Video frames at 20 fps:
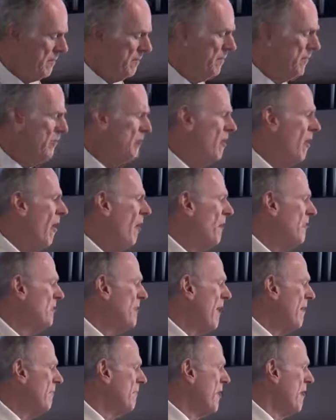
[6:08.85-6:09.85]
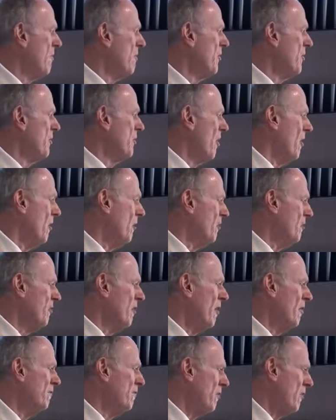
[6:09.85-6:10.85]
But you always have to have the dull
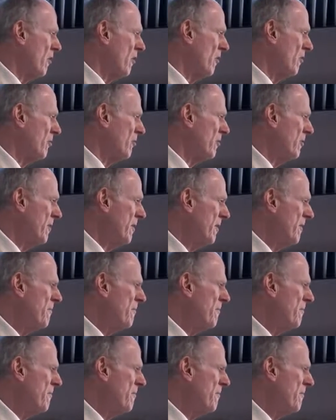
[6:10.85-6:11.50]
stuff first.